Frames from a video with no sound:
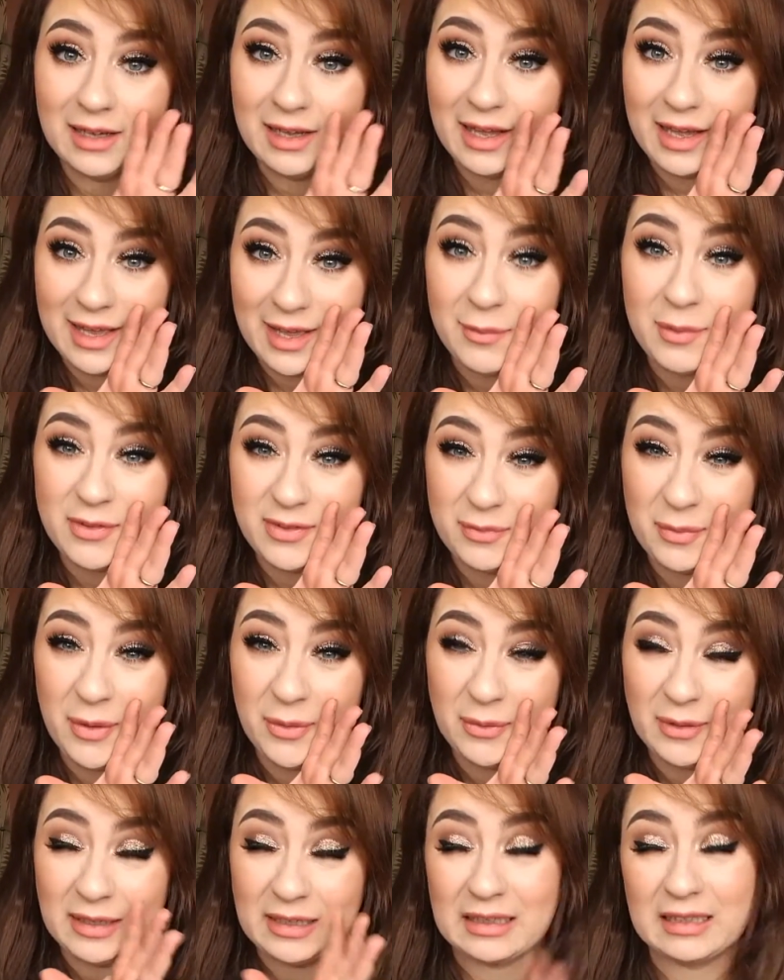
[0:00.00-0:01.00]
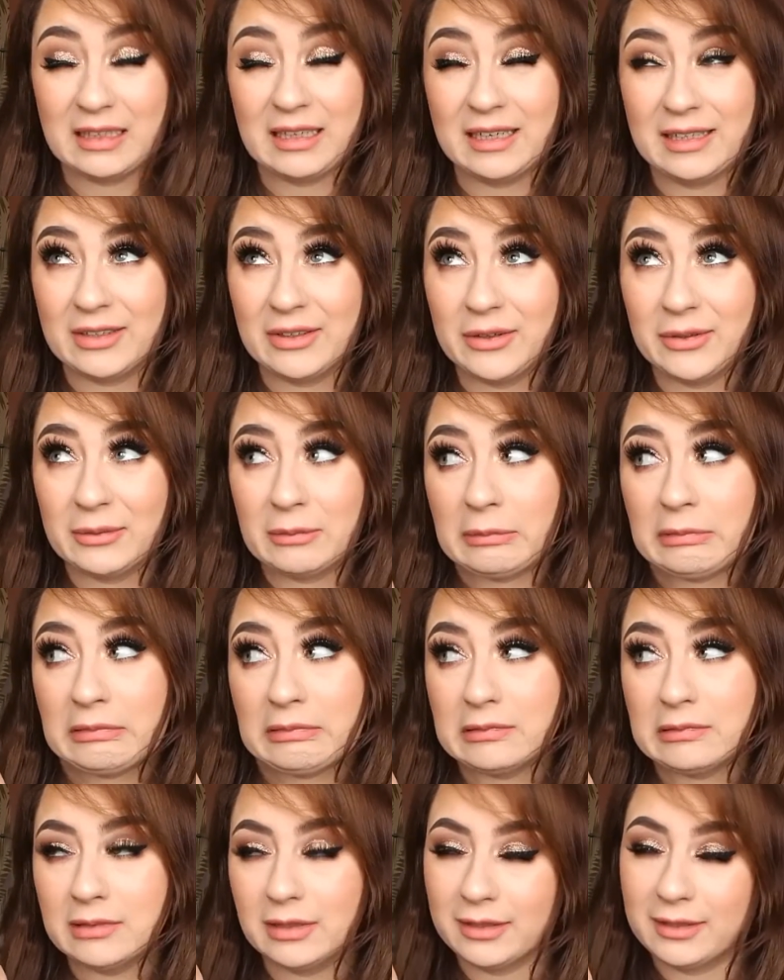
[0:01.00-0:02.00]
I am a smoker, I know
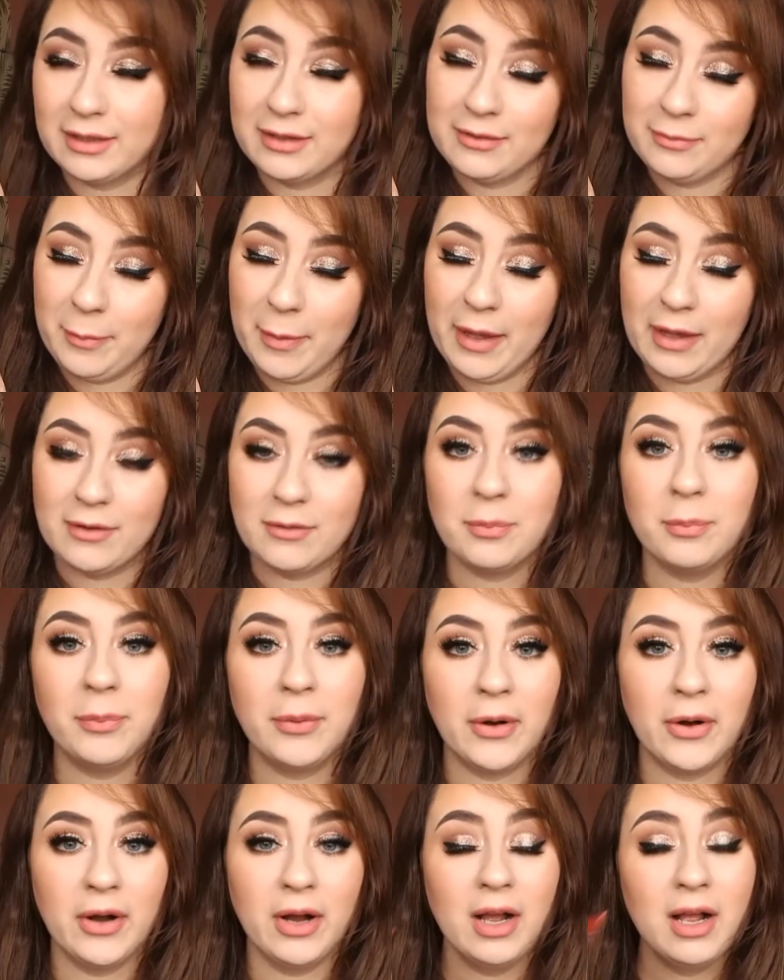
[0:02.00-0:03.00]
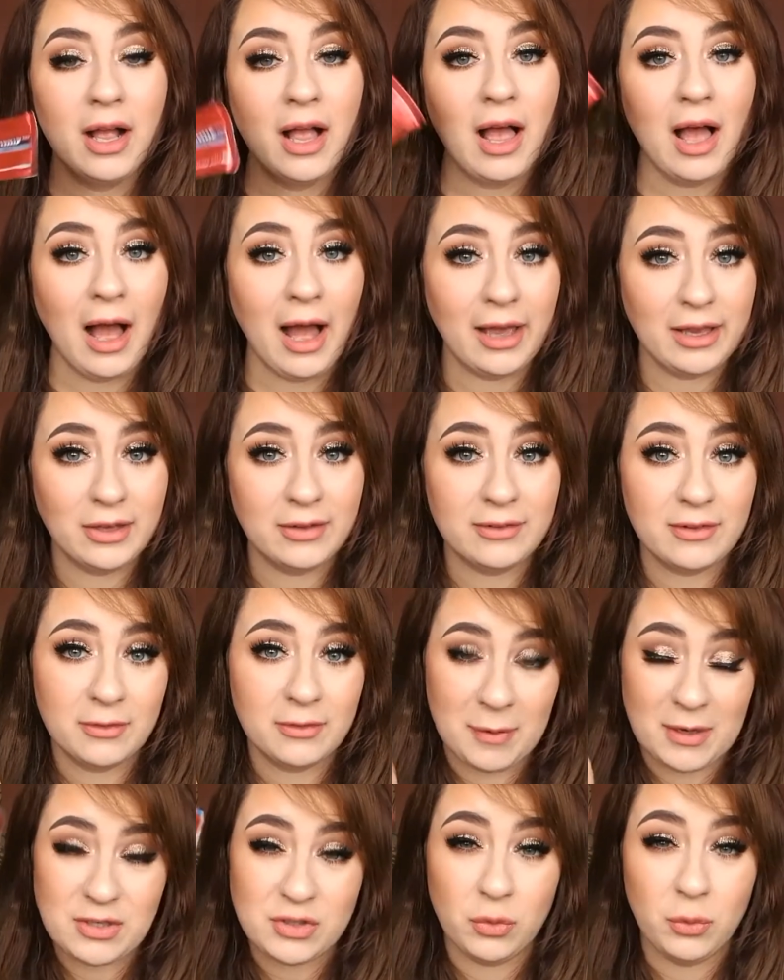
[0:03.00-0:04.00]
it's bad, but I use a
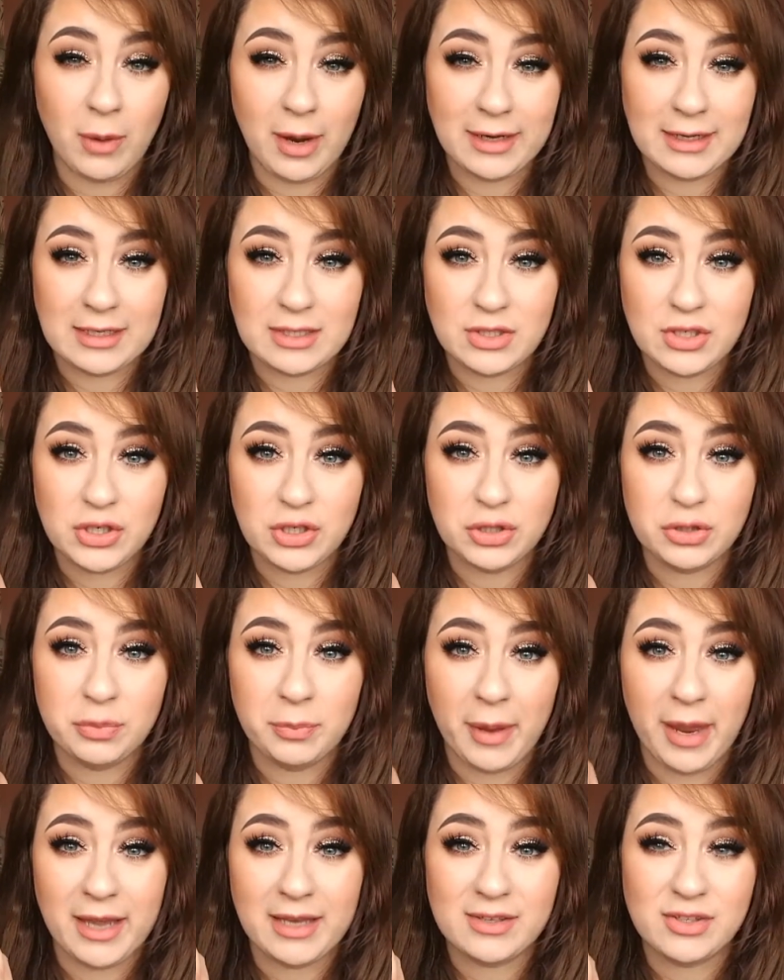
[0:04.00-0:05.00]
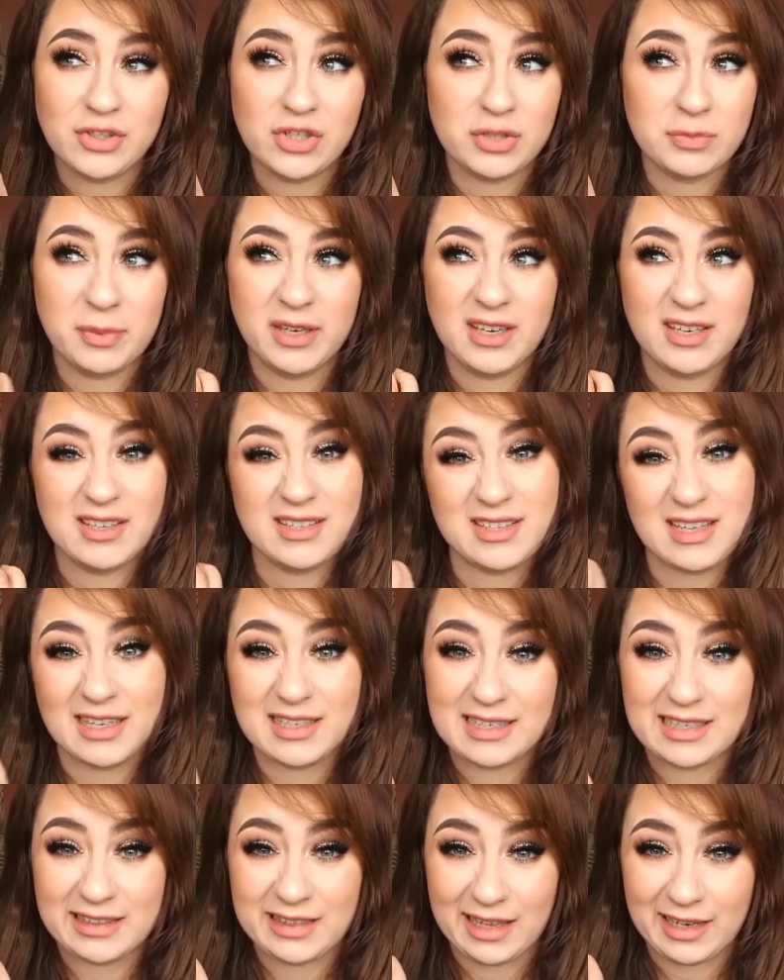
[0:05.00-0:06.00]
special whitening toothpaste just because I
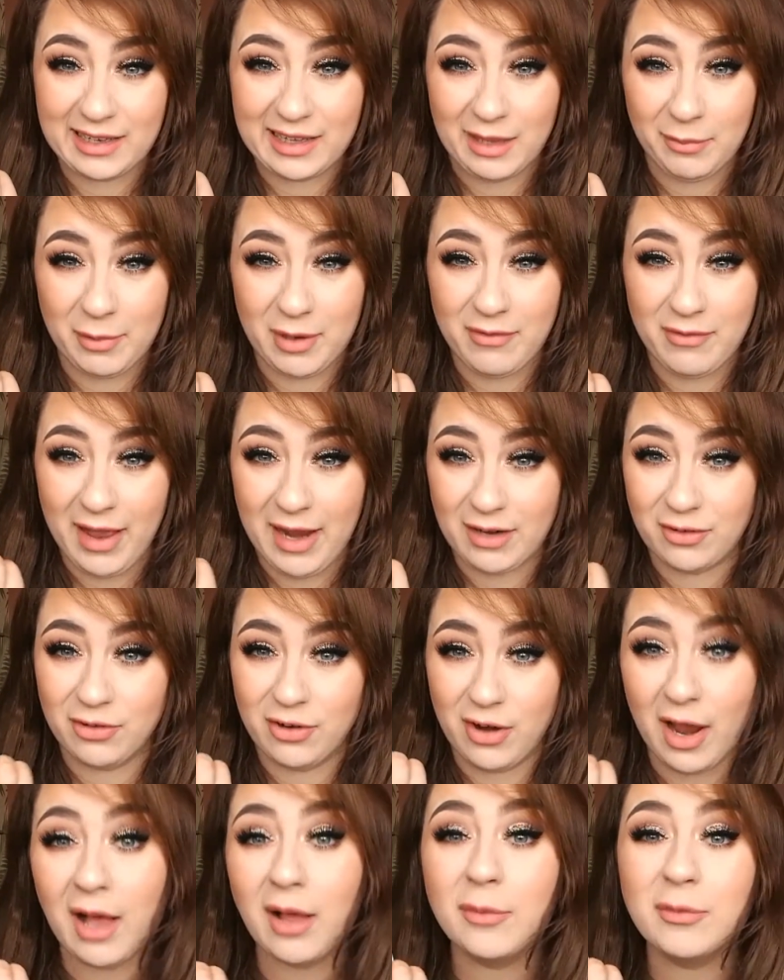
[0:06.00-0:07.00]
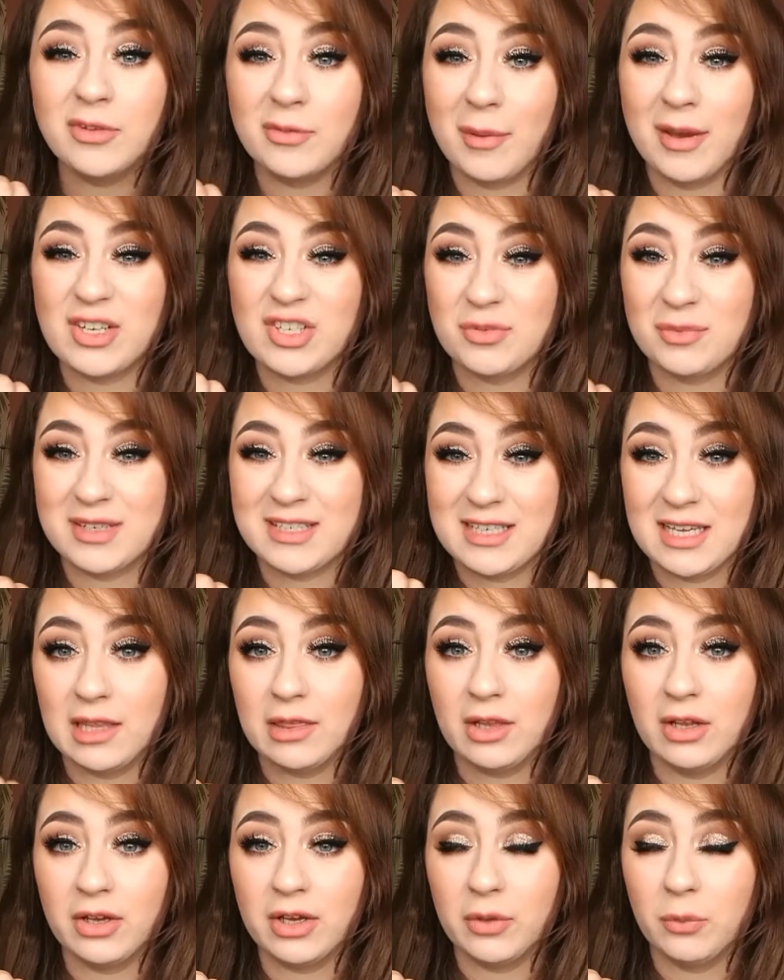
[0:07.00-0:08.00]
need that little bit of extra help to make sure my
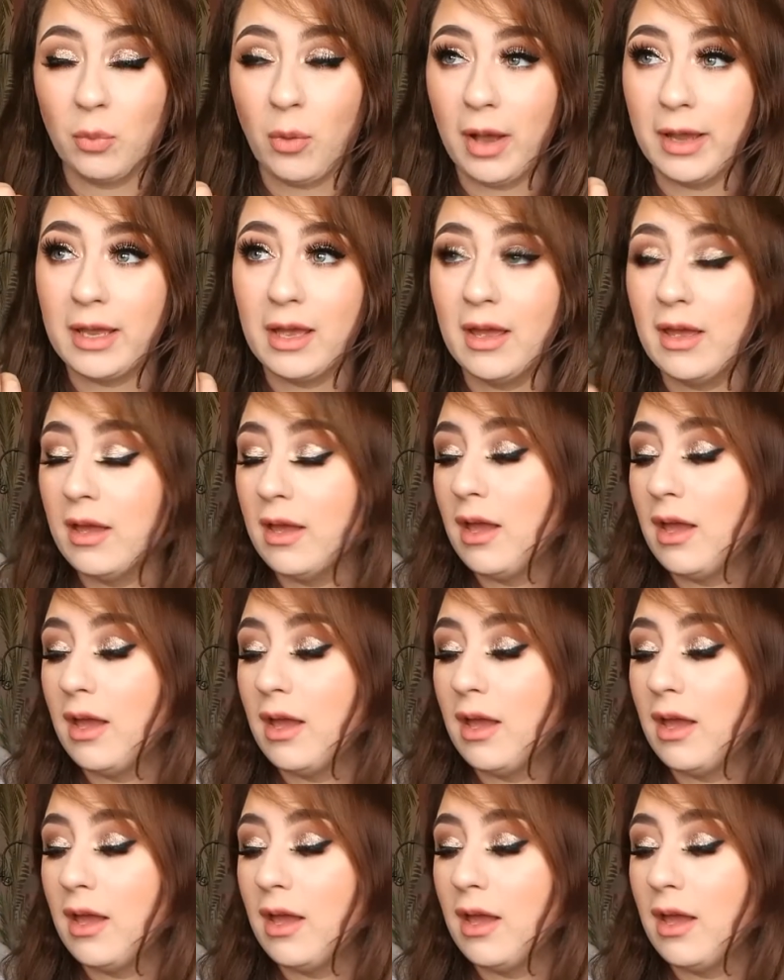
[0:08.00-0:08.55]
teeth are looking white.